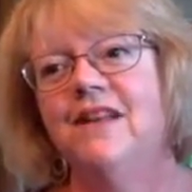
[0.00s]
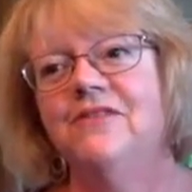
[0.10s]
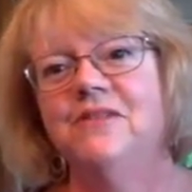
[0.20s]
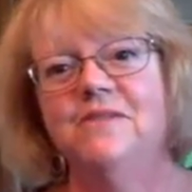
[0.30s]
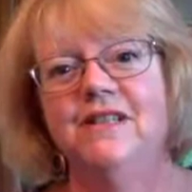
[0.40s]
have
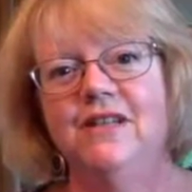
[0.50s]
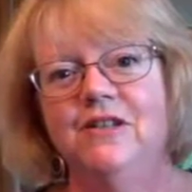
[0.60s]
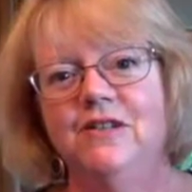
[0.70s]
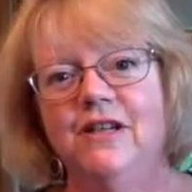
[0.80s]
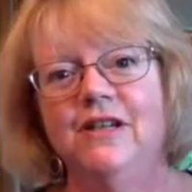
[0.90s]
something
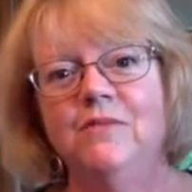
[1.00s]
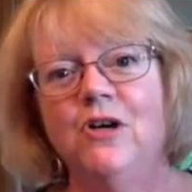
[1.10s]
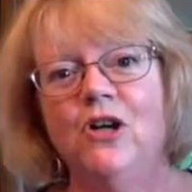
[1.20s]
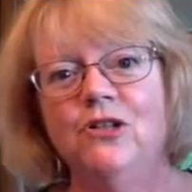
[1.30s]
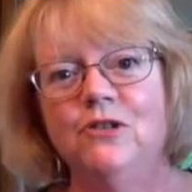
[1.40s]
on the
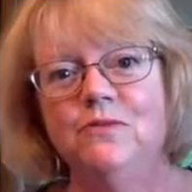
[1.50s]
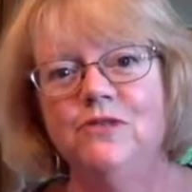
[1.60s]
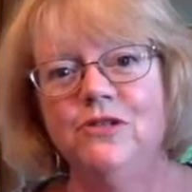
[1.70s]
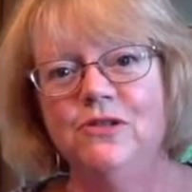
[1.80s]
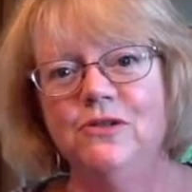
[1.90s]
barn loom
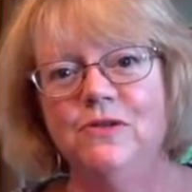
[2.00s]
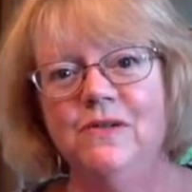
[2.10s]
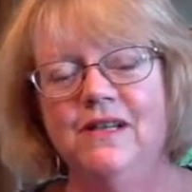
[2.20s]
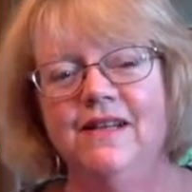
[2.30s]
too.